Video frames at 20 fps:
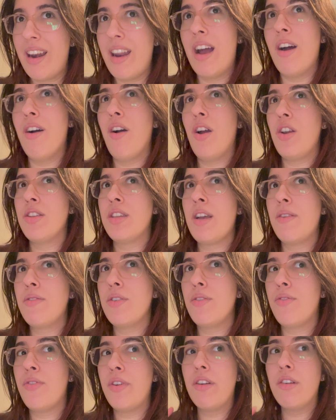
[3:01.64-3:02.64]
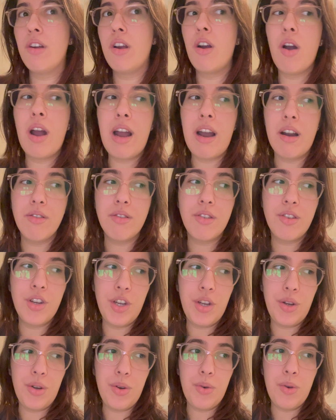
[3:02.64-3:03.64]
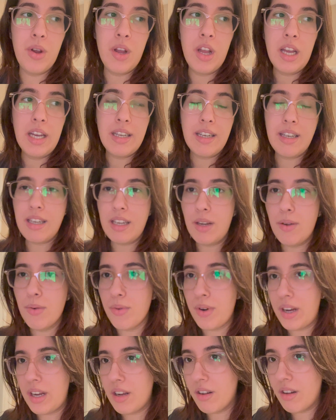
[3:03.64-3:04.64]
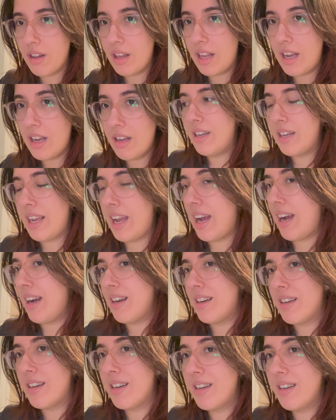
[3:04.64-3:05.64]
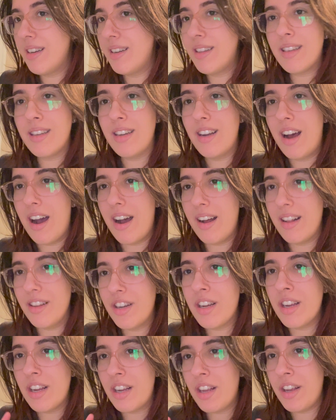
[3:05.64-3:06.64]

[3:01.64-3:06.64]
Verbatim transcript: out. I just have to figure out how to de-wrinkle it. Yeah, it's not looking